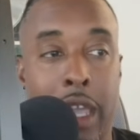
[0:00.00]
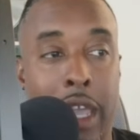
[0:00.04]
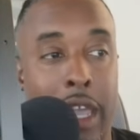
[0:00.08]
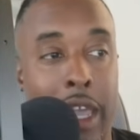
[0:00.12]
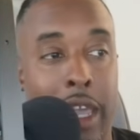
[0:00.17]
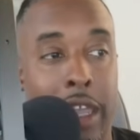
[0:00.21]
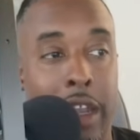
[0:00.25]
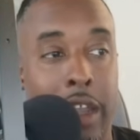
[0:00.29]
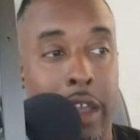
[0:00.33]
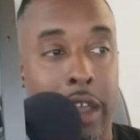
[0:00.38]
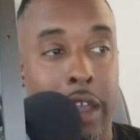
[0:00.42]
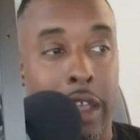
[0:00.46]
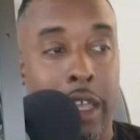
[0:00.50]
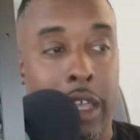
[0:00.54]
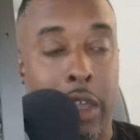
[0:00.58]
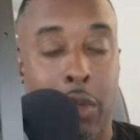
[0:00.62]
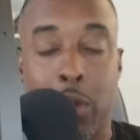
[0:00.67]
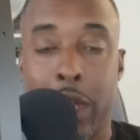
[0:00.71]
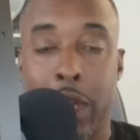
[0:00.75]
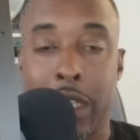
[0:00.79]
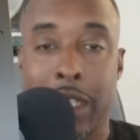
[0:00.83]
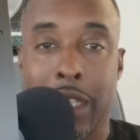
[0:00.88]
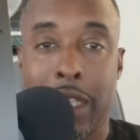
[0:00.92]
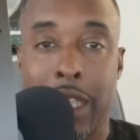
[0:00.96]
And
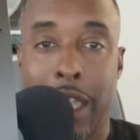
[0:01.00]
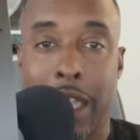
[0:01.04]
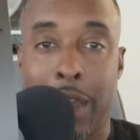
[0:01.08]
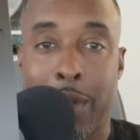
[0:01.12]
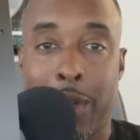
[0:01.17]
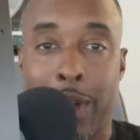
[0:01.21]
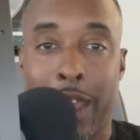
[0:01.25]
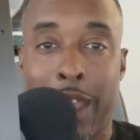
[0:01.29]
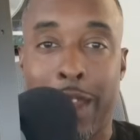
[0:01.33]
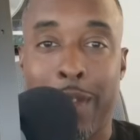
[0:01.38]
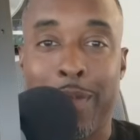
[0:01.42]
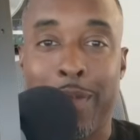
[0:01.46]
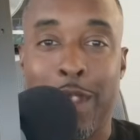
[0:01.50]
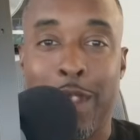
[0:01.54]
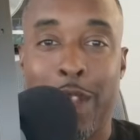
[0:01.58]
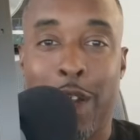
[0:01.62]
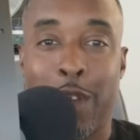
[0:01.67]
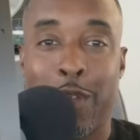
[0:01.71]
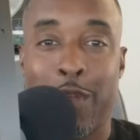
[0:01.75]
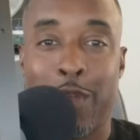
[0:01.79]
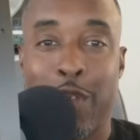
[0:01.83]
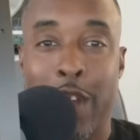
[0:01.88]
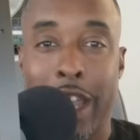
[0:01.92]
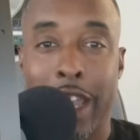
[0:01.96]
it wasn't that way.
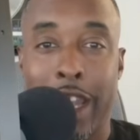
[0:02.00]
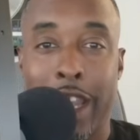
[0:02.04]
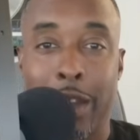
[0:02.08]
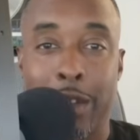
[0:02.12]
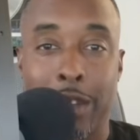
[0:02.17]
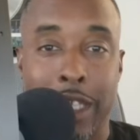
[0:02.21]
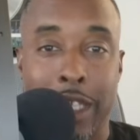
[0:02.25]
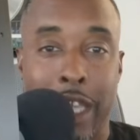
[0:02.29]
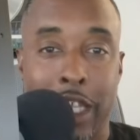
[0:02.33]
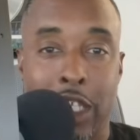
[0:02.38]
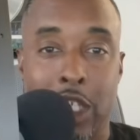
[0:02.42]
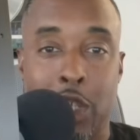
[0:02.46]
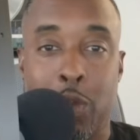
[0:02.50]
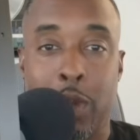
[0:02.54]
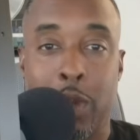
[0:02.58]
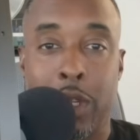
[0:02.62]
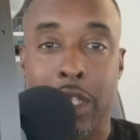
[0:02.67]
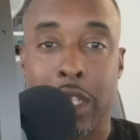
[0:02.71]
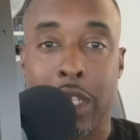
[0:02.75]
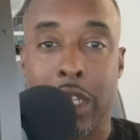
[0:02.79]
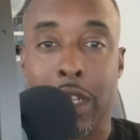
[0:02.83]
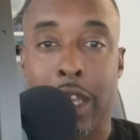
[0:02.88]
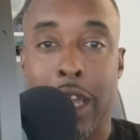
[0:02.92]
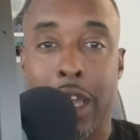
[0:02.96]
On Friday, it was actually
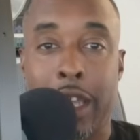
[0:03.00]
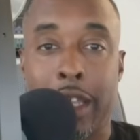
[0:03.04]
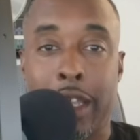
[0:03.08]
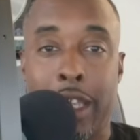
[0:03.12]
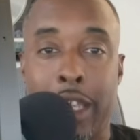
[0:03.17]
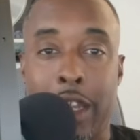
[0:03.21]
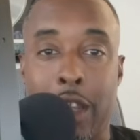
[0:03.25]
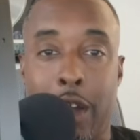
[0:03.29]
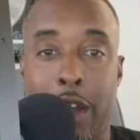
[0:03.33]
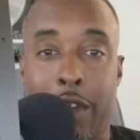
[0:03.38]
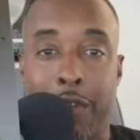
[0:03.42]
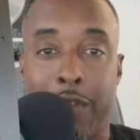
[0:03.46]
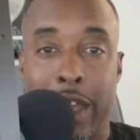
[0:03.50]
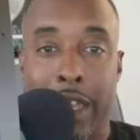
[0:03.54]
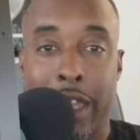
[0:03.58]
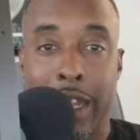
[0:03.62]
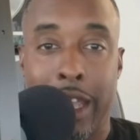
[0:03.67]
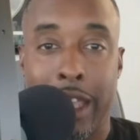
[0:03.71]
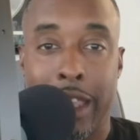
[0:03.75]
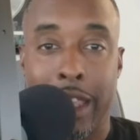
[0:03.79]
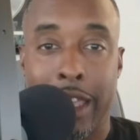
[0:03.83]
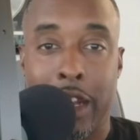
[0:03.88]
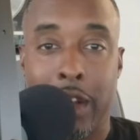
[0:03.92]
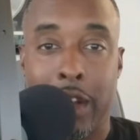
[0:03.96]
Richie Incognito. I
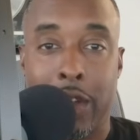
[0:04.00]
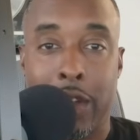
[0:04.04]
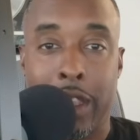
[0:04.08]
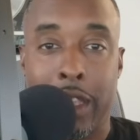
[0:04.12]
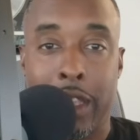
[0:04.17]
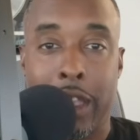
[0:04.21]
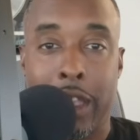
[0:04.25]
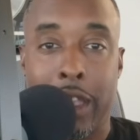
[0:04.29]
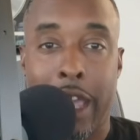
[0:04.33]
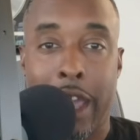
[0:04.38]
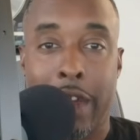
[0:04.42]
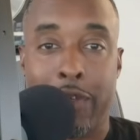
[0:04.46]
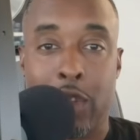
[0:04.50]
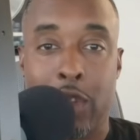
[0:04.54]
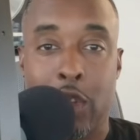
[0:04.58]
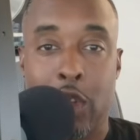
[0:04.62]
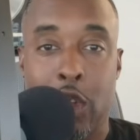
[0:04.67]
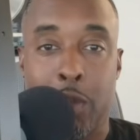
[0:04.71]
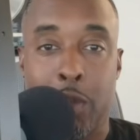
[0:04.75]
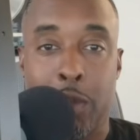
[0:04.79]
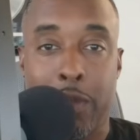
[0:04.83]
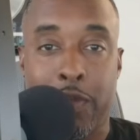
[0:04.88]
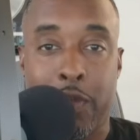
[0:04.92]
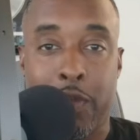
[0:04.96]
found out later in the
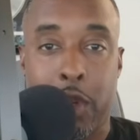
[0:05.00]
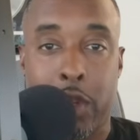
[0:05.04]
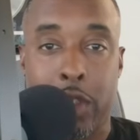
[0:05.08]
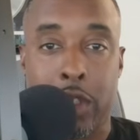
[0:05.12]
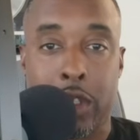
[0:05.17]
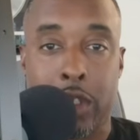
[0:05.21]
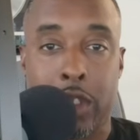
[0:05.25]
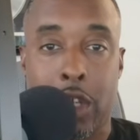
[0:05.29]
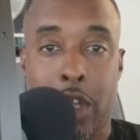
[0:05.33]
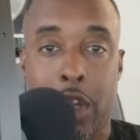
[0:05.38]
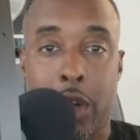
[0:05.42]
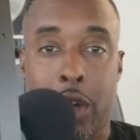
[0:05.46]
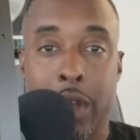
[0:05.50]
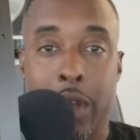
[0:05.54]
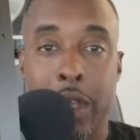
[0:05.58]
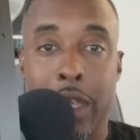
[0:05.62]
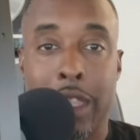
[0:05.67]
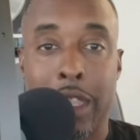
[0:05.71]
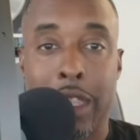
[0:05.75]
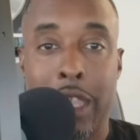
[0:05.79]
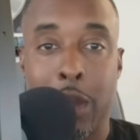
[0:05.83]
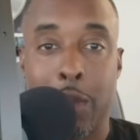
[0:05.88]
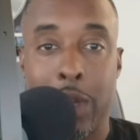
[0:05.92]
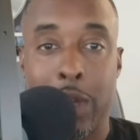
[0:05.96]
afternoon before the show
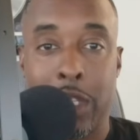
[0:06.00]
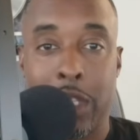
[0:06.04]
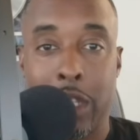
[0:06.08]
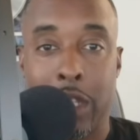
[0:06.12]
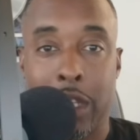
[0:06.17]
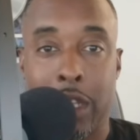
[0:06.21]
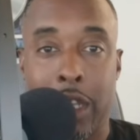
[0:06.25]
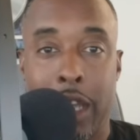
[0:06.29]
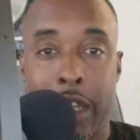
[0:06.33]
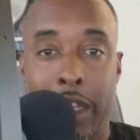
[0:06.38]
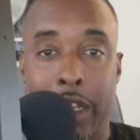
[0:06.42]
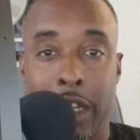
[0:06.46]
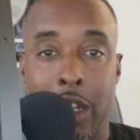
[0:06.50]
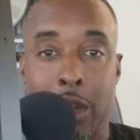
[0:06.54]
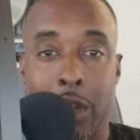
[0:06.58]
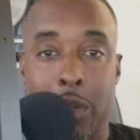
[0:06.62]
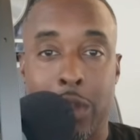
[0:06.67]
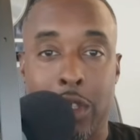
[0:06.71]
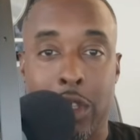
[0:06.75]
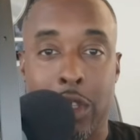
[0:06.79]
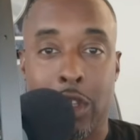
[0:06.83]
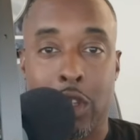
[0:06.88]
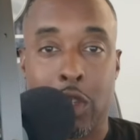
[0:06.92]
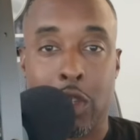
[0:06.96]
that Richie Incognito
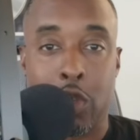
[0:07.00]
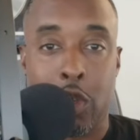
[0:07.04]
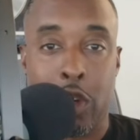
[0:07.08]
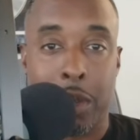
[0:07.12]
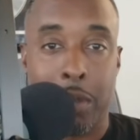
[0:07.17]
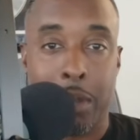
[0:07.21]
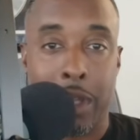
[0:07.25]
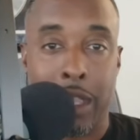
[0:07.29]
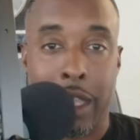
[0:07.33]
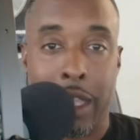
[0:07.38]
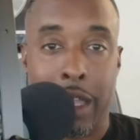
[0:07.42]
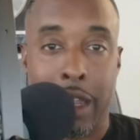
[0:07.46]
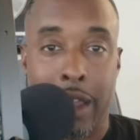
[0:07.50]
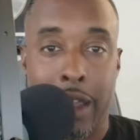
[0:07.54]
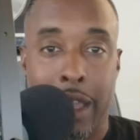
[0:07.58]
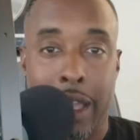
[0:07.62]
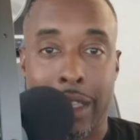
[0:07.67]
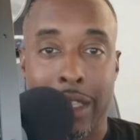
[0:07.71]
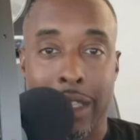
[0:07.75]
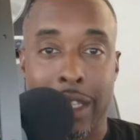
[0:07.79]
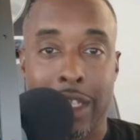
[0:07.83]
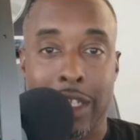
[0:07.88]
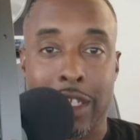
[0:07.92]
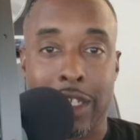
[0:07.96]
was going to join me there
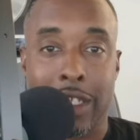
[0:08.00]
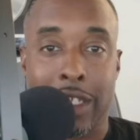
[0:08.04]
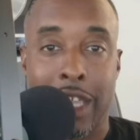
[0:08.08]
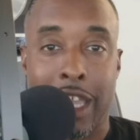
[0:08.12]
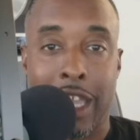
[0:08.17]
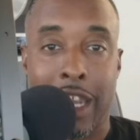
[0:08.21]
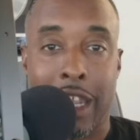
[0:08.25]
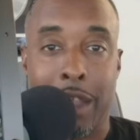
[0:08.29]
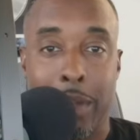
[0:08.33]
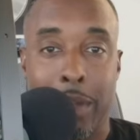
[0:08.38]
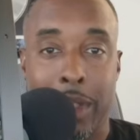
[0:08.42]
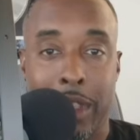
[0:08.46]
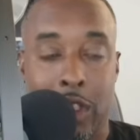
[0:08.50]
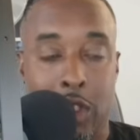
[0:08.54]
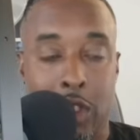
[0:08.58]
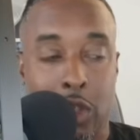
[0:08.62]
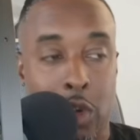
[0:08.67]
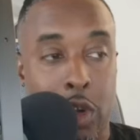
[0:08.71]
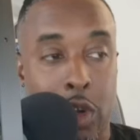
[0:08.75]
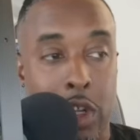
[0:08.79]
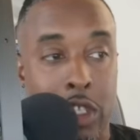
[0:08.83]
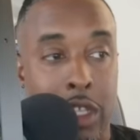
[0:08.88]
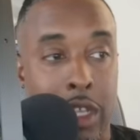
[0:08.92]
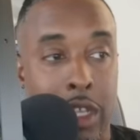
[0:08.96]
at Allegiant Stadium at the
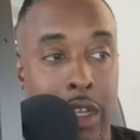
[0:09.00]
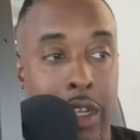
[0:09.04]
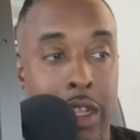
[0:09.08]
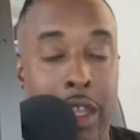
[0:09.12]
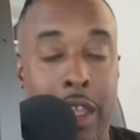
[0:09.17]
Torch, and